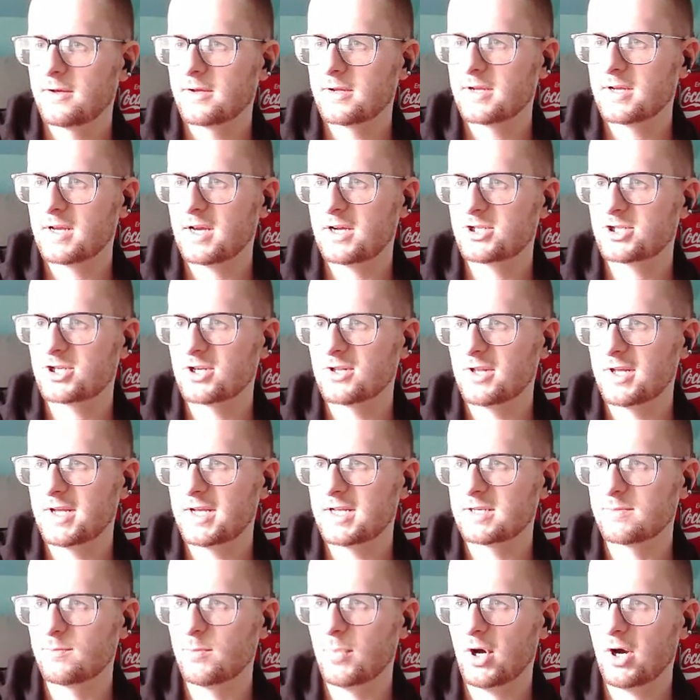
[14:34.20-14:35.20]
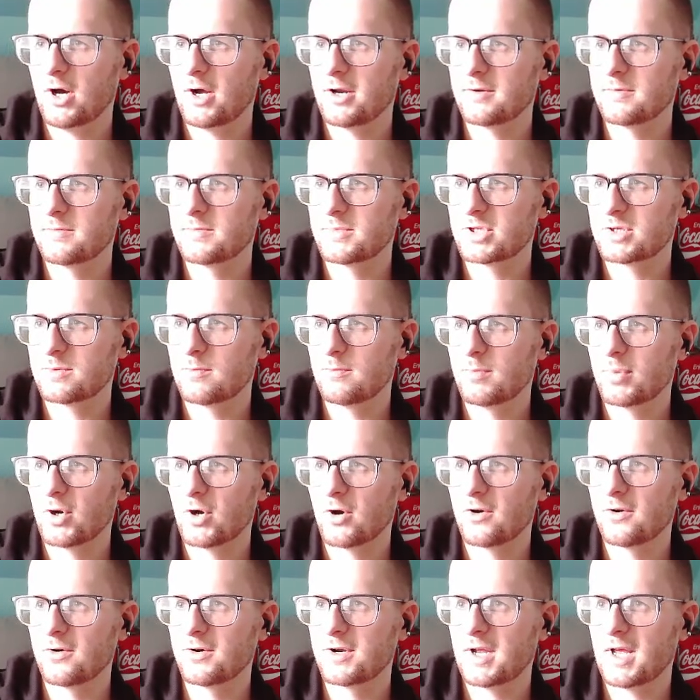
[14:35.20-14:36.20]
Keisha Lance Bottoms
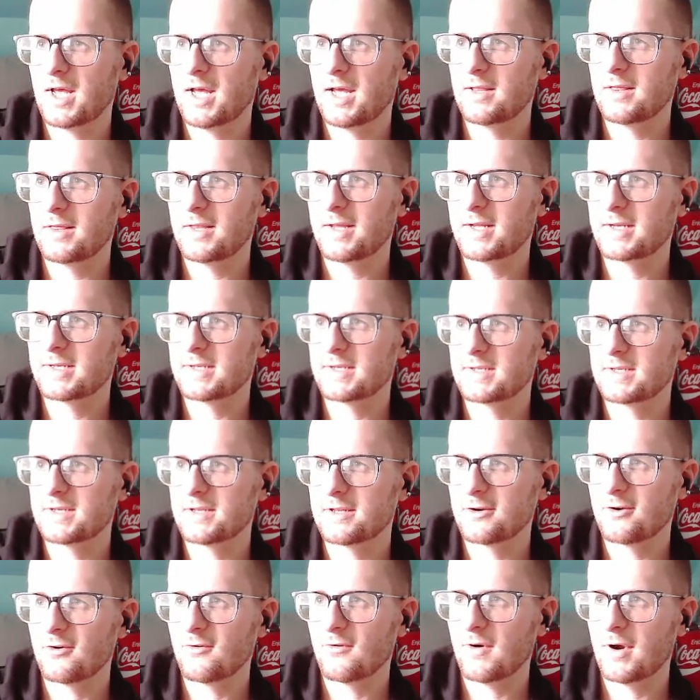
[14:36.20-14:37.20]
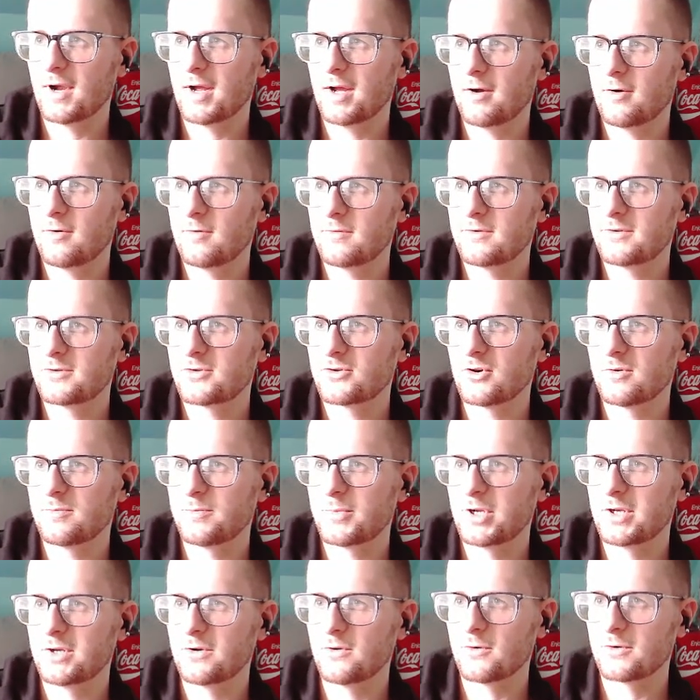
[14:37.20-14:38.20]
burned Atlanta to the ground. Trump
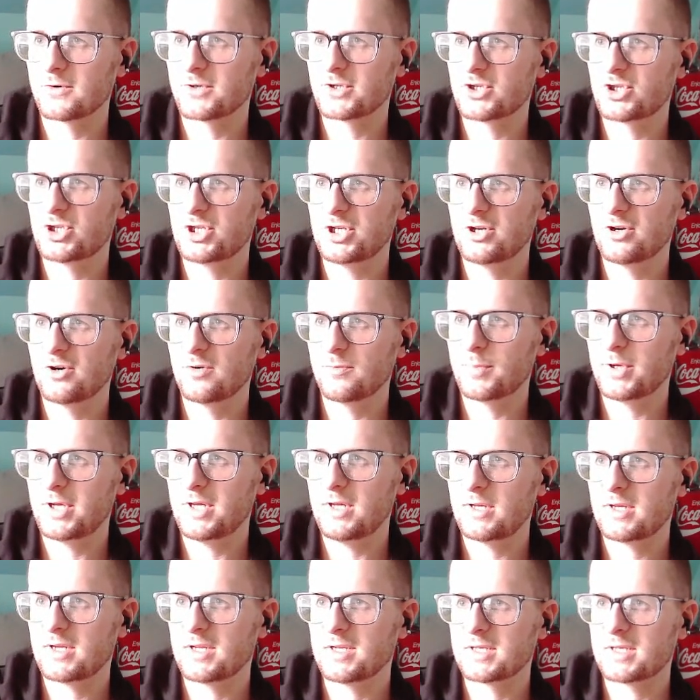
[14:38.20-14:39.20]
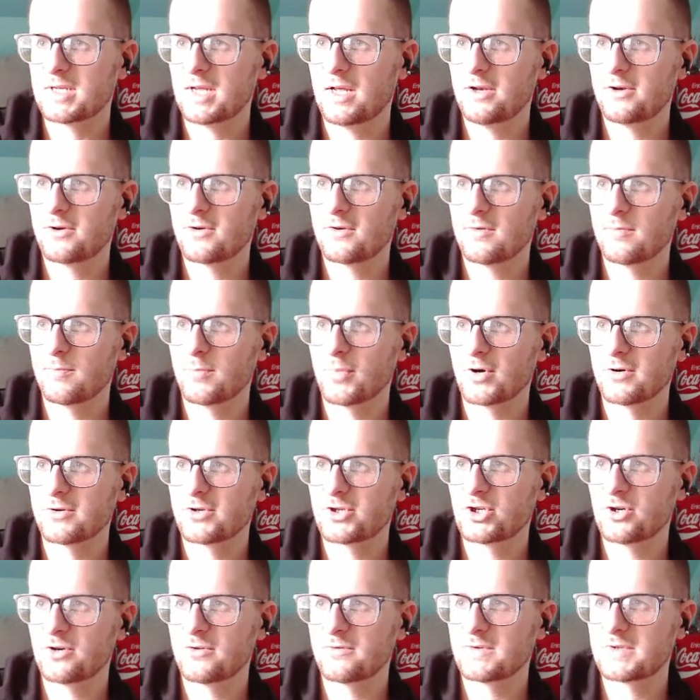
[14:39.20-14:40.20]
endorsed GOP contender Burt
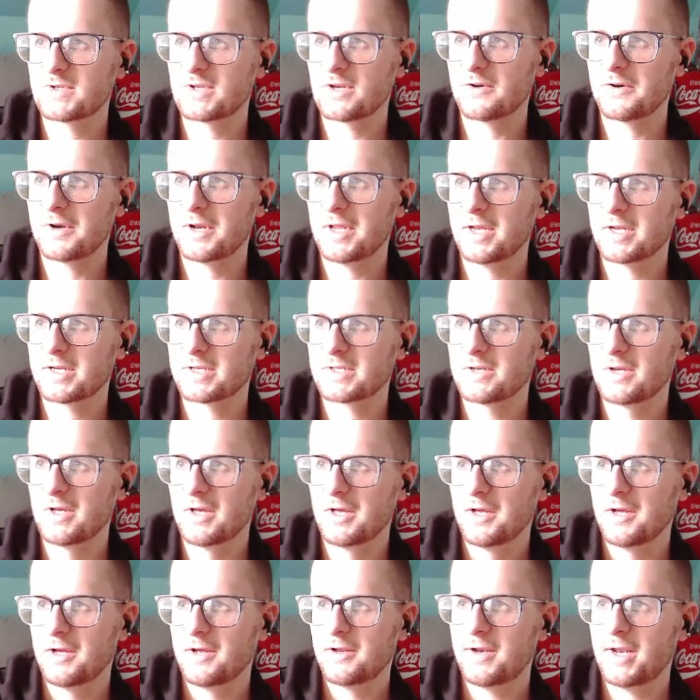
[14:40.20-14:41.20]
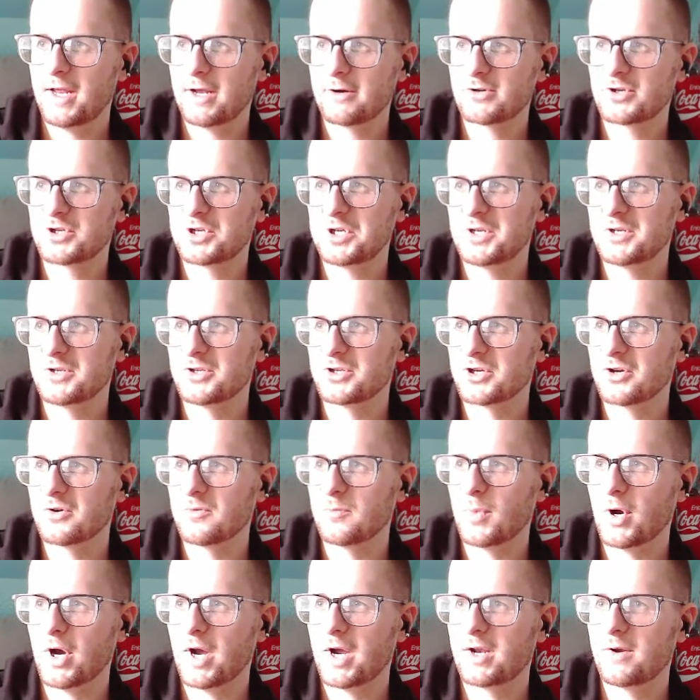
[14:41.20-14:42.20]
Jones said on X, "Now she and Joe
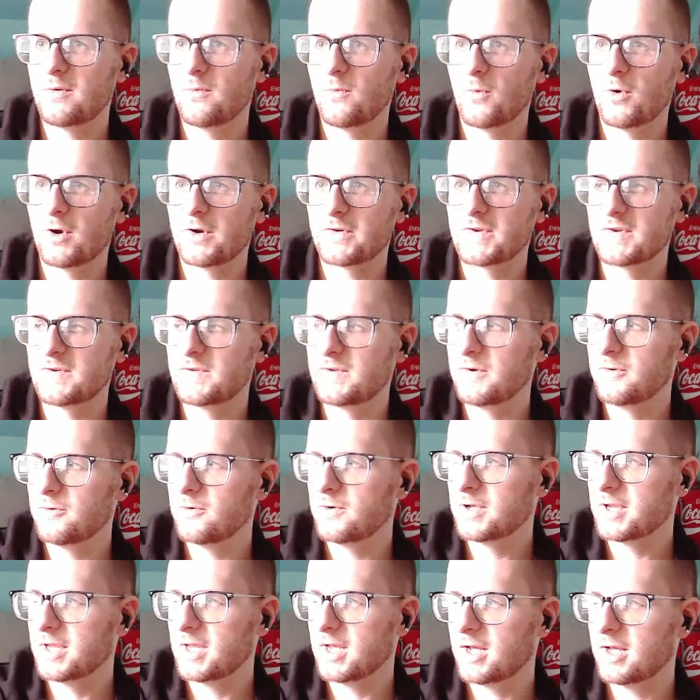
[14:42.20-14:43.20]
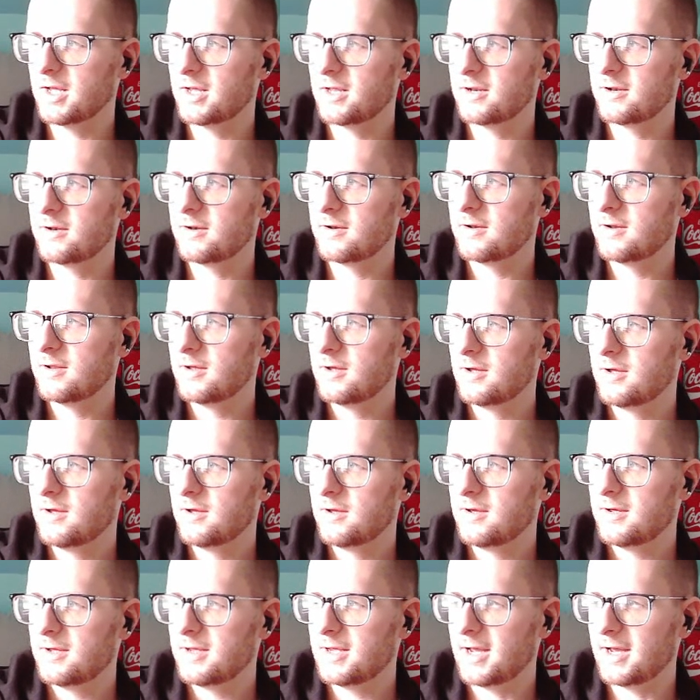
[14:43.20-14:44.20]
Biden want to do it again."
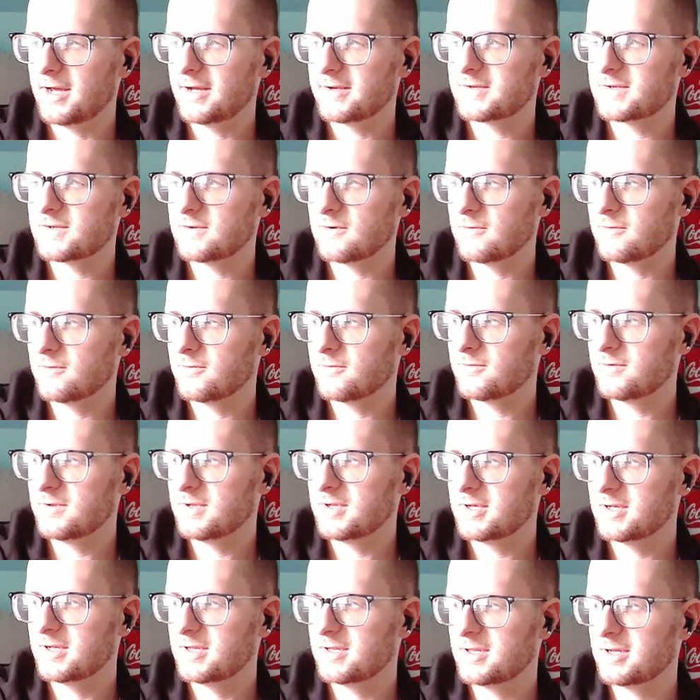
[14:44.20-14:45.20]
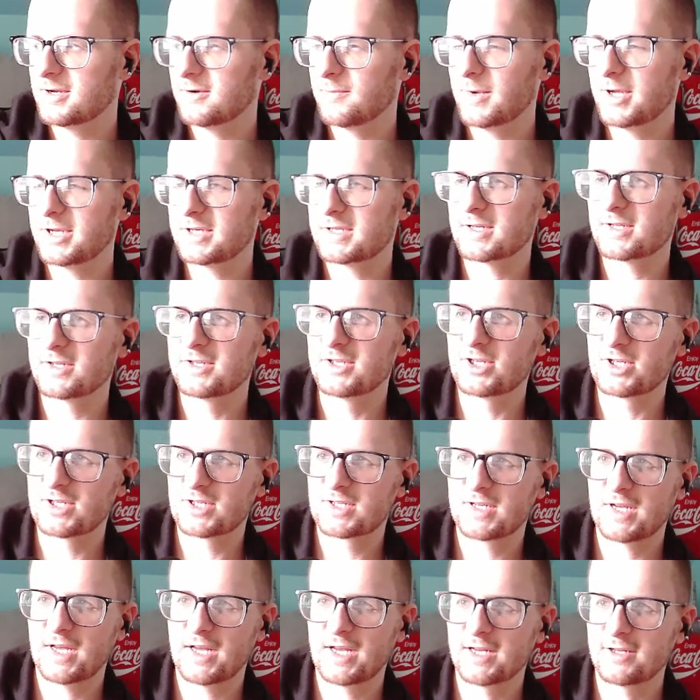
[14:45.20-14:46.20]
Yeah, so they're basically just
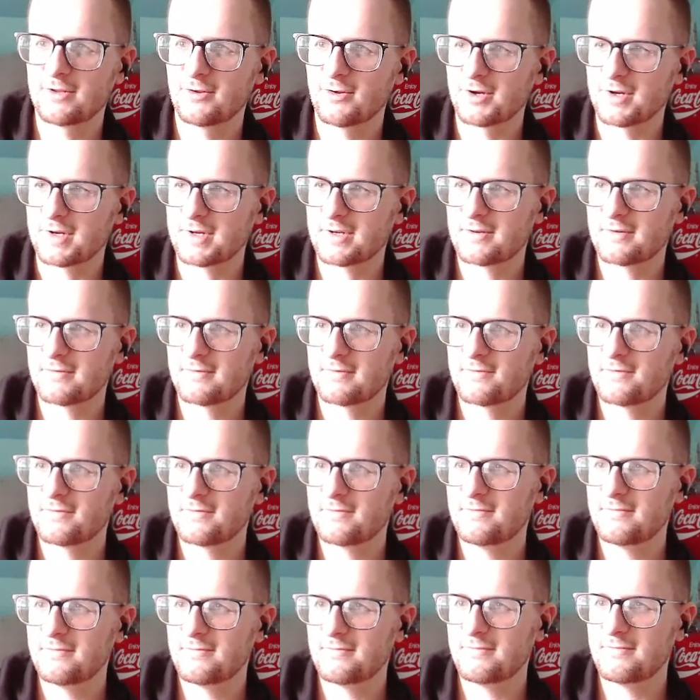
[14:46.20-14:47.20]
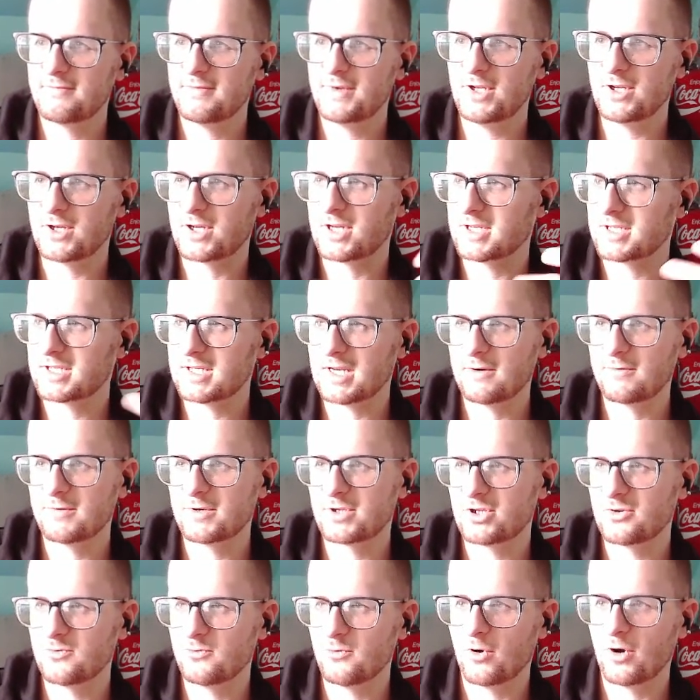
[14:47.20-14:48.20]
saying, look, you can say what
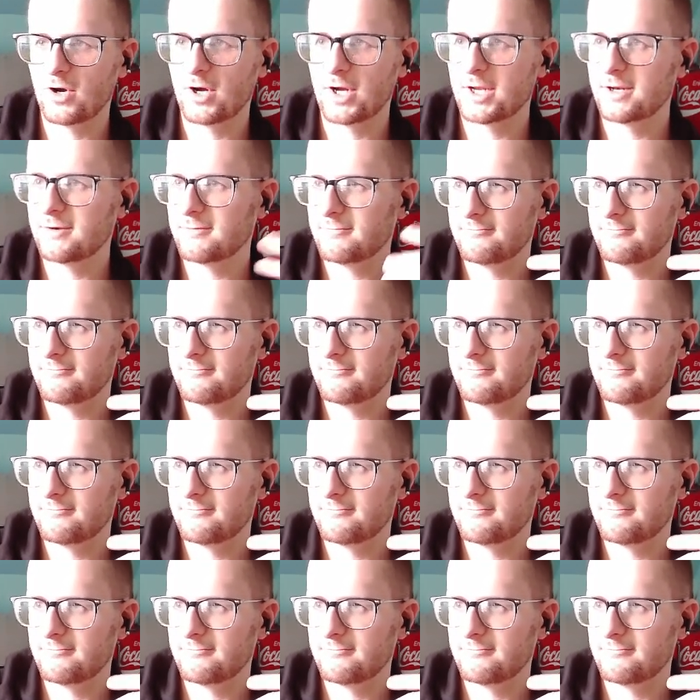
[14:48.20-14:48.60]
you want.